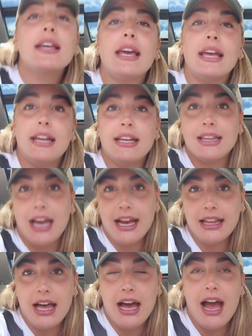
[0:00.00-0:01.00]
Katie and
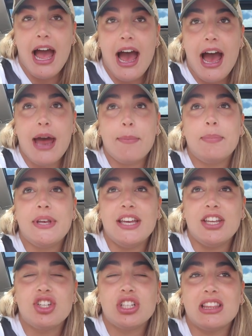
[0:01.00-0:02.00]
Lila at
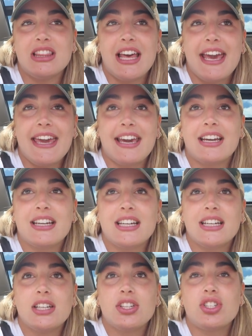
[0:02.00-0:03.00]
Peach Lake
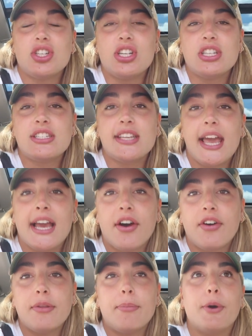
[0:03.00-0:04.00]
to just hang
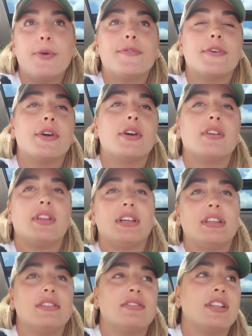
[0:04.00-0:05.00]
out on the boat for like
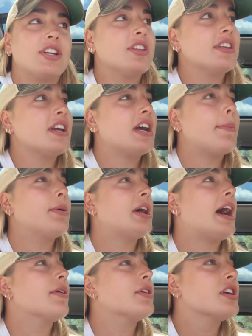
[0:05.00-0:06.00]
literally a couple
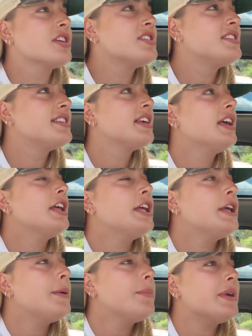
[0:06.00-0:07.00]
hours
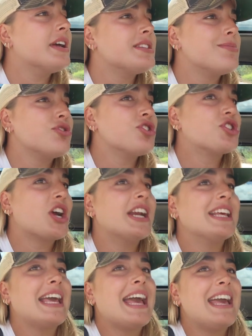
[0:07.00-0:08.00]
because I'm just trying
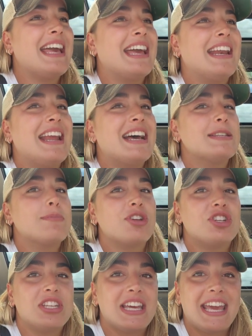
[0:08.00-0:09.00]
to get in as
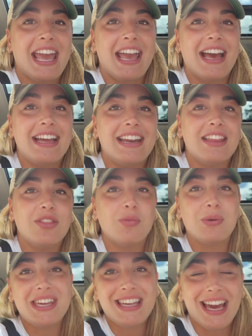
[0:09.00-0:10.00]
much as I can in the
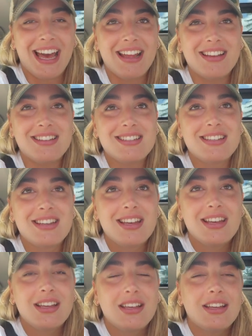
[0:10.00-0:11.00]
weekend
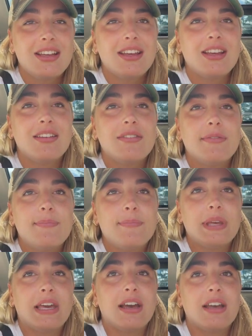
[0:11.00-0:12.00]

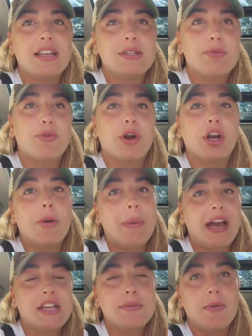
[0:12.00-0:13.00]
because before I go
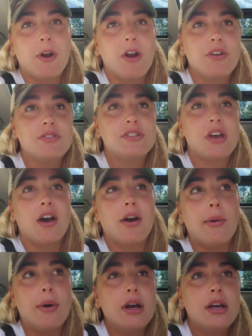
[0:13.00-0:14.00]
back tomorrow.
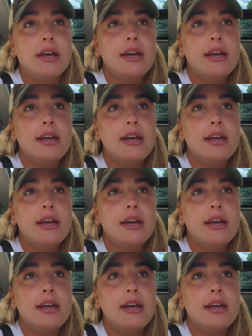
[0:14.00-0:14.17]
So